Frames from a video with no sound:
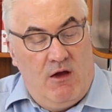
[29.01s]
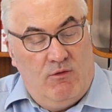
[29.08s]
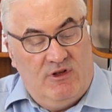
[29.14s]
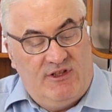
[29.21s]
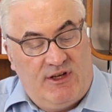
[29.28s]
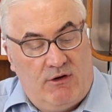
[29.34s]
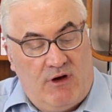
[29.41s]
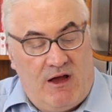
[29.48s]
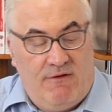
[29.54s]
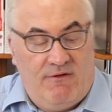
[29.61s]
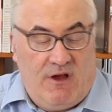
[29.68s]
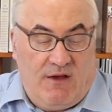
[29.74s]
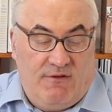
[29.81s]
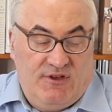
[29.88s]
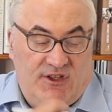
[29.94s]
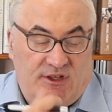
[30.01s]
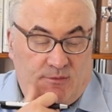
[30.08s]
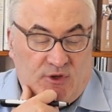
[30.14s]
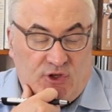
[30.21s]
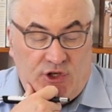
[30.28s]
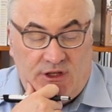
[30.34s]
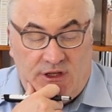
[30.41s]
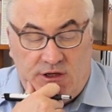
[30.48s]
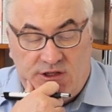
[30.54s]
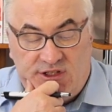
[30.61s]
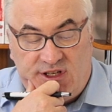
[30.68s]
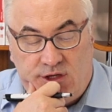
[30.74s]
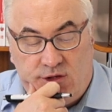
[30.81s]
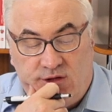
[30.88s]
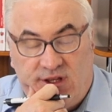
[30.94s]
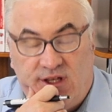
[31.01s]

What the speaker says: Well, Sarah, I have a suspicion there, Sarah,